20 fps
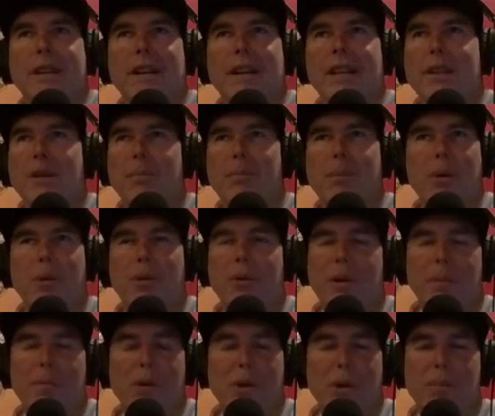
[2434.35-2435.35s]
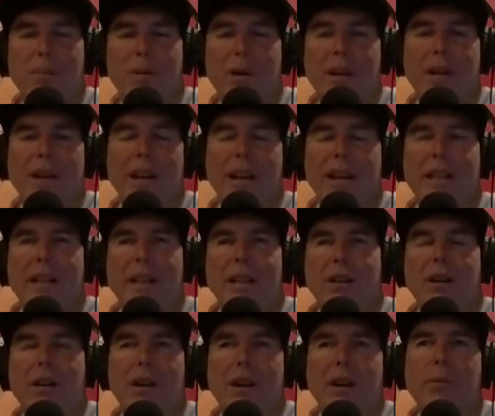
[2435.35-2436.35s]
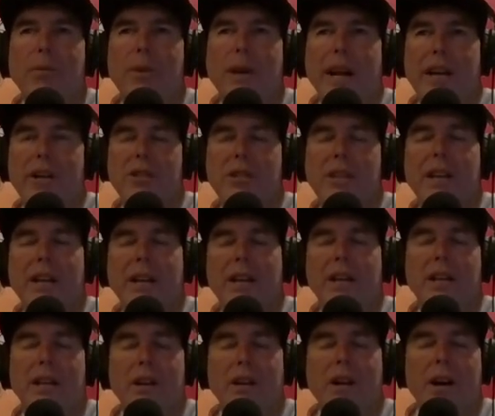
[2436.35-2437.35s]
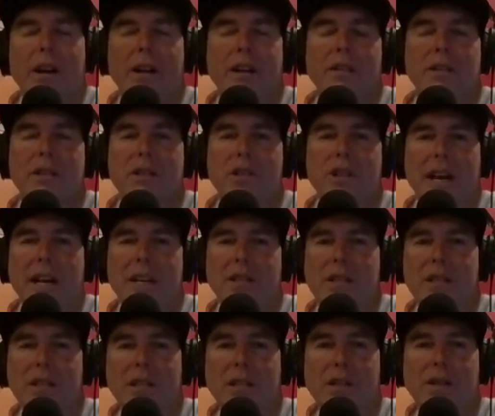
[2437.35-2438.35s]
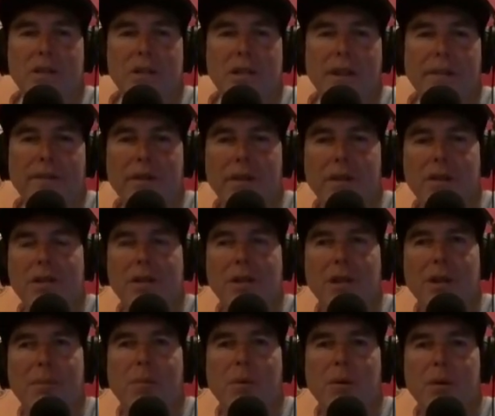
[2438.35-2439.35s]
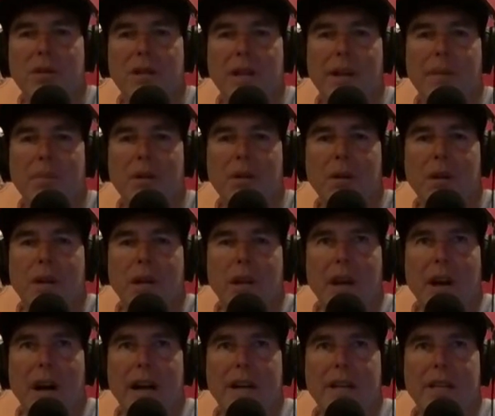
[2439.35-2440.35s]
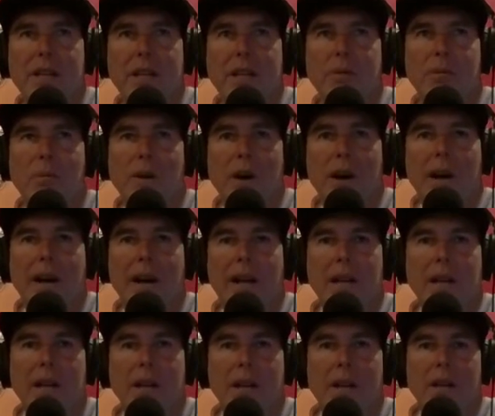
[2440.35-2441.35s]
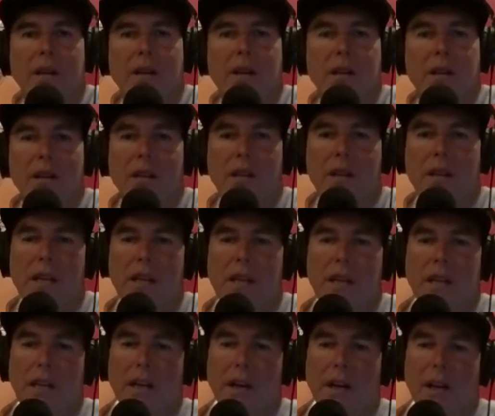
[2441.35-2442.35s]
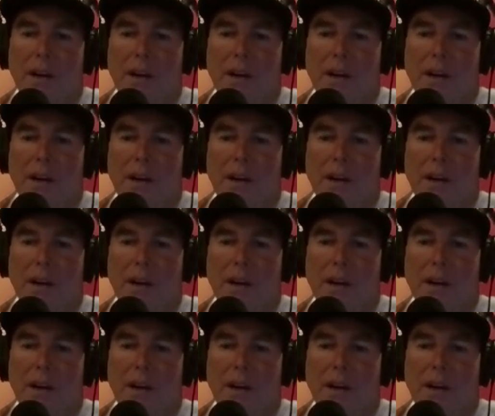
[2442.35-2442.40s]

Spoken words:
they're both pretty good. I think the Honda would actually get the nod because the chassis is a little stiffer. It's a little more stable. I did ride the